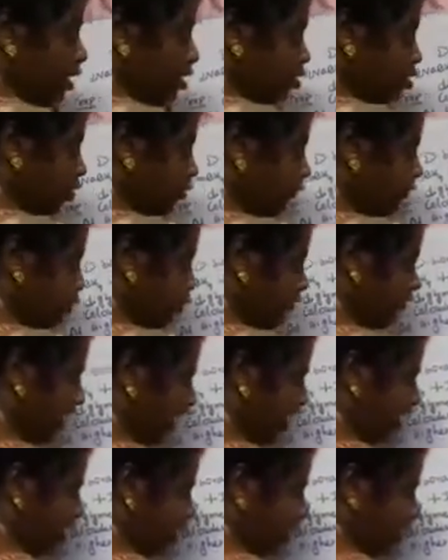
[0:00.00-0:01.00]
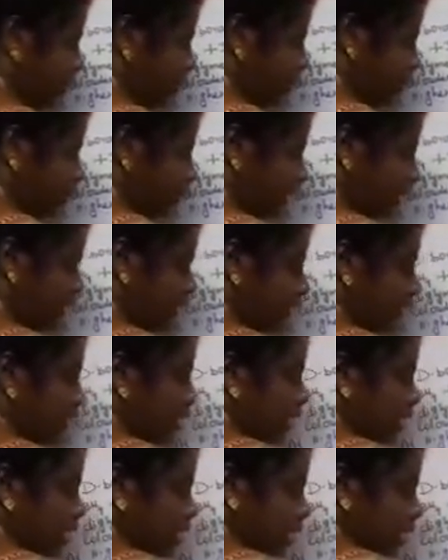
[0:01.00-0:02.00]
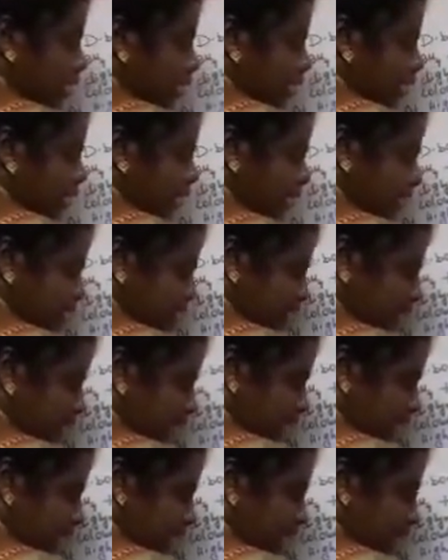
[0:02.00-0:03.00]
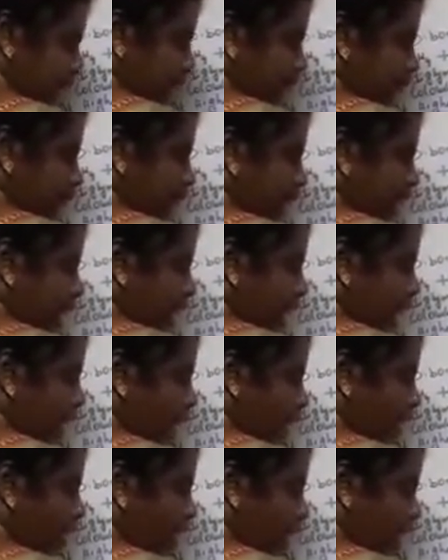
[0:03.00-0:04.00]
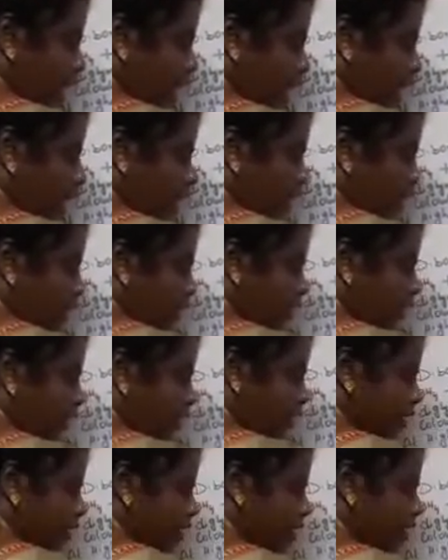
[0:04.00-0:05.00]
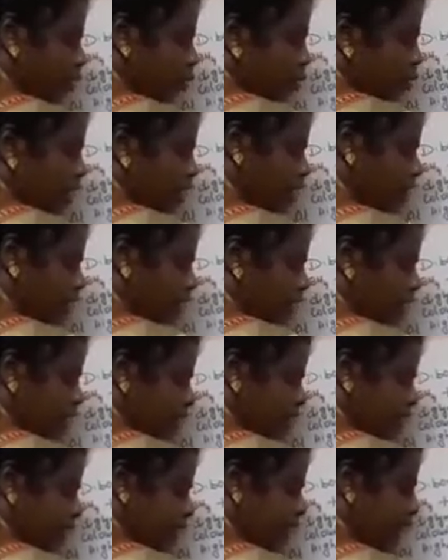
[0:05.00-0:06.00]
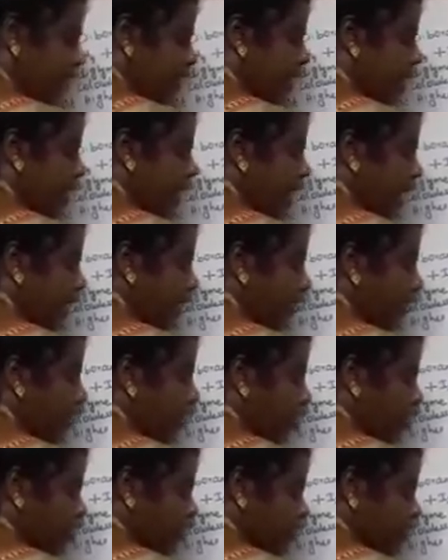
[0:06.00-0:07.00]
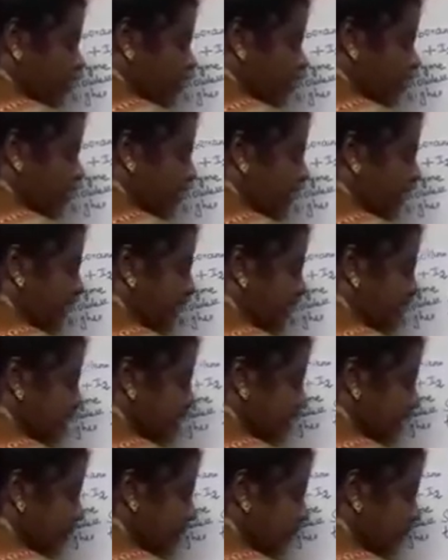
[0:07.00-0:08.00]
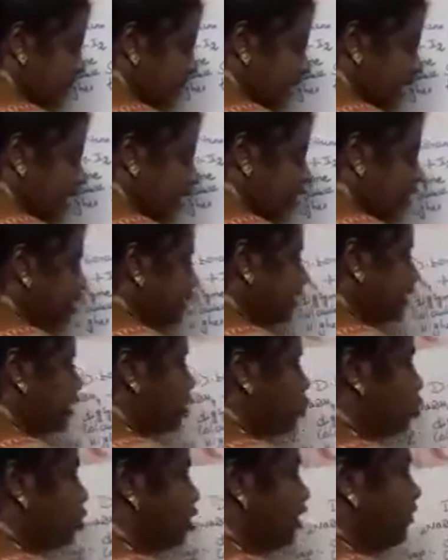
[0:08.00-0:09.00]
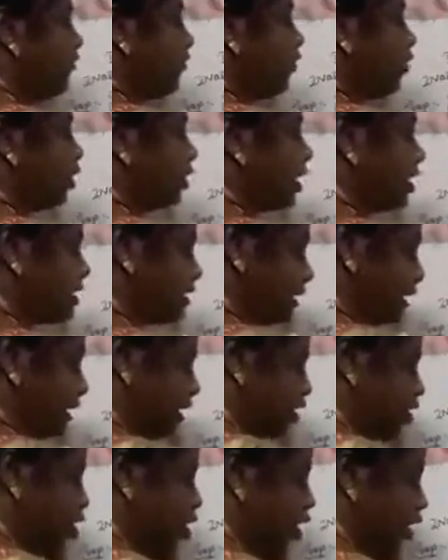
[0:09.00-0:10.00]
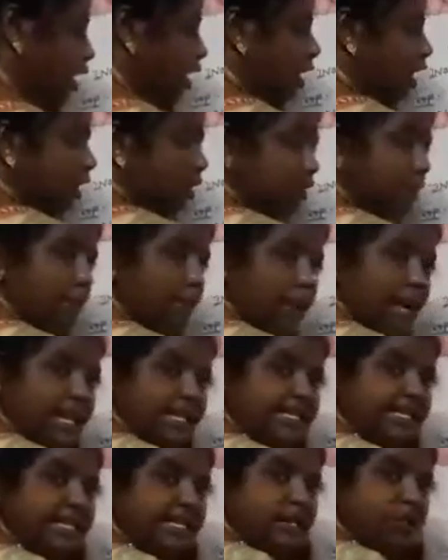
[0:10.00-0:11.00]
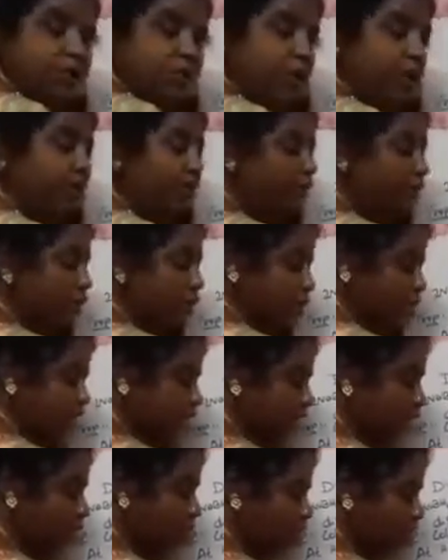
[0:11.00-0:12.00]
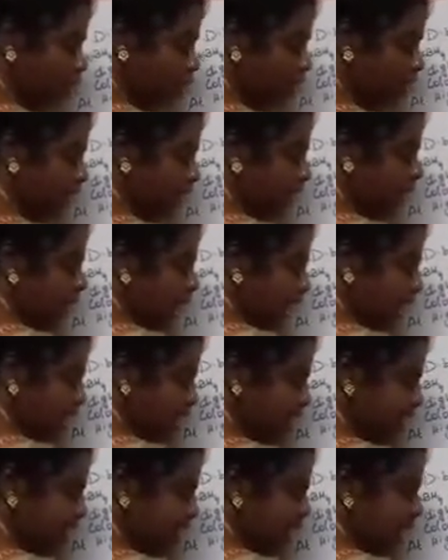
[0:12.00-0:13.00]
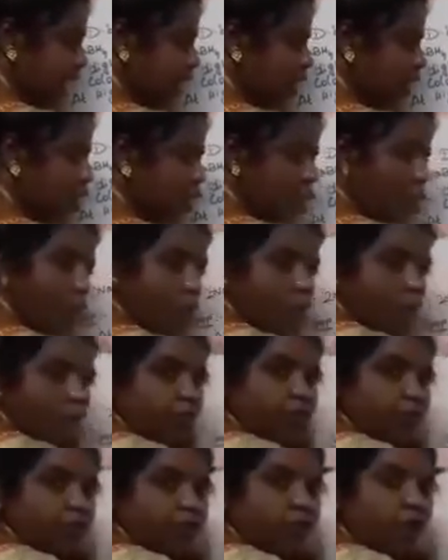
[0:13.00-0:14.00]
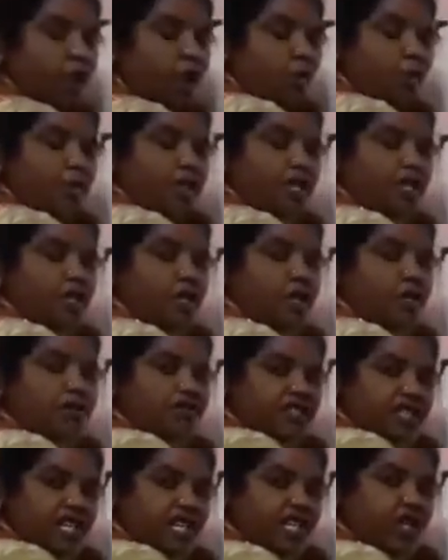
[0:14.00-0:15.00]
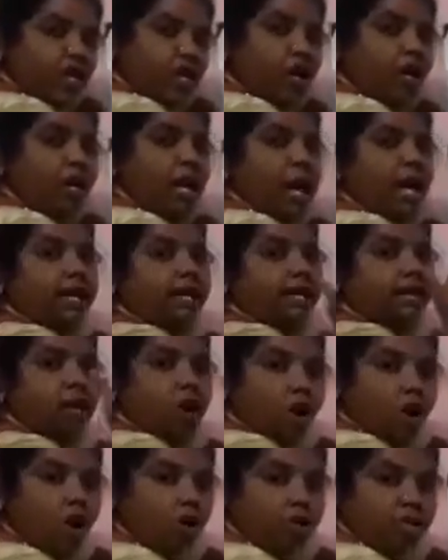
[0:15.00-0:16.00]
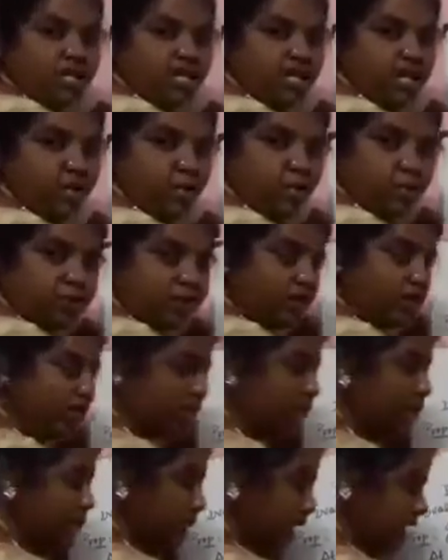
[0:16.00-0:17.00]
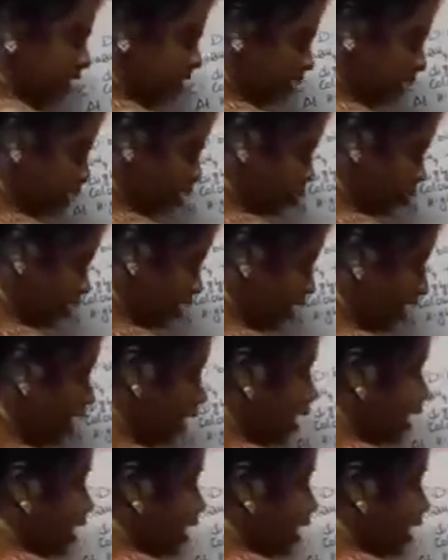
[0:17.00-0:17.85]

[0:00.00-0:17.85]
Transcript: So for finally we get SiRR. Here whatever it is there, and the oxygen. It is the basic unit for the silicon. The basic unit for the silicon is SiO. So combination of silicon and the oxygen, which is the basic unit.